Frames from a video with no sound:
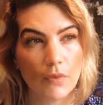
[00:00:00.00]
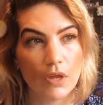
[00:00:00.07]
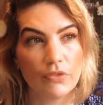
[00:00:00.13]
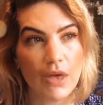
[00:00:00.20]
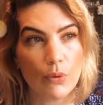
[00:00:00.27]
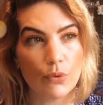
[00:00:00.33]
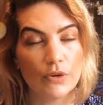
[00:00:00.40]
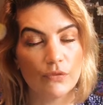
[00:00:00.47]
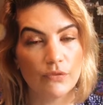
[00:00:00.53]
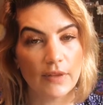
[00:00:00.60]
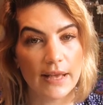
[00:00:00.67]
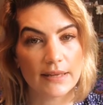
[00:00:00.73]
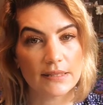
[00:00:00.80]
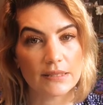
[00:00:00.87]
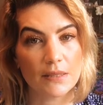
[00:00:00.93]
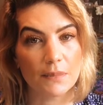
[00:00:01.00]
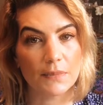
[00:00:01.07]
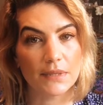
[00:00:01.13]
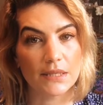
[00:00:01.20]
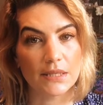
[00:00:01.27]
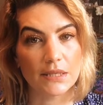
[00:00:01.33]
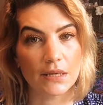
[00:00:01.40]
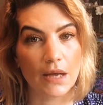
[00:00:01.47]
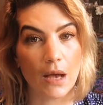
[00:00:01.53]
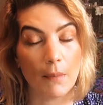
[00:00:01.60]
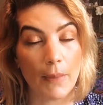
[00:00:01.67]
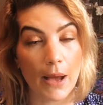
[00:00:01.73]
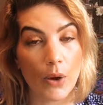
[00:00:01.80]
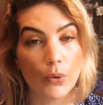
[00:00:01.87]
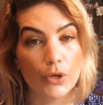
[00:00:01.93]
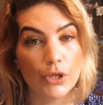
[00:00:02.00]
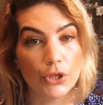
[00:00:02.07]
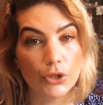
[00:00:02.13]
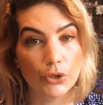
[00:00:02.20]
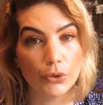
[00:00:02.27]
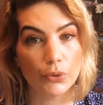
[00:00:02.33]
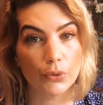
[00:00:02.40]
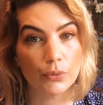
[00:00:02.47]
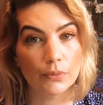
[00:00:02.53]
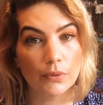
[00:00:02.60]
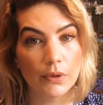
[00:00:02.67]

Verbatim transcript: that reflects something about you?